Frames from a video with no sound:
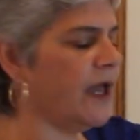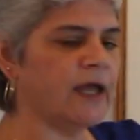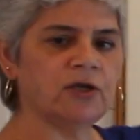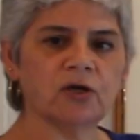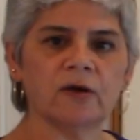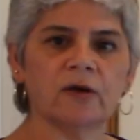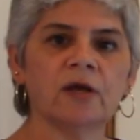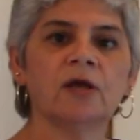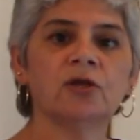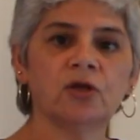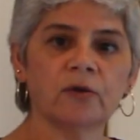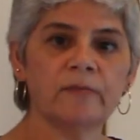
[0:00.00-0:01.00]
and
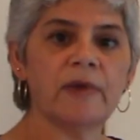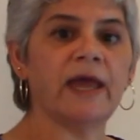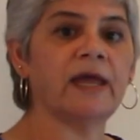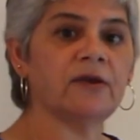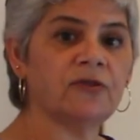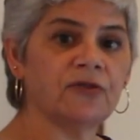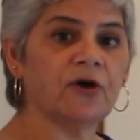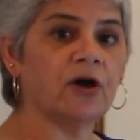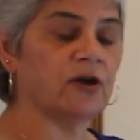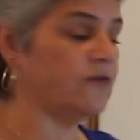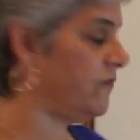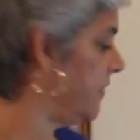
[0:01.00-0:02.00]
your main
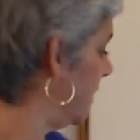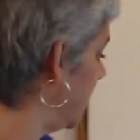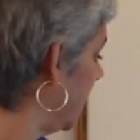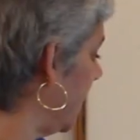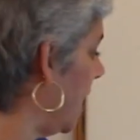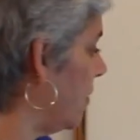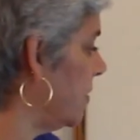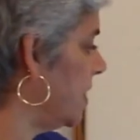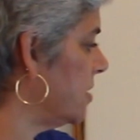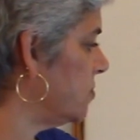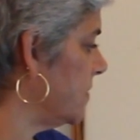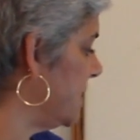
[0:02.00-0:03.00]
thought or feeling out into a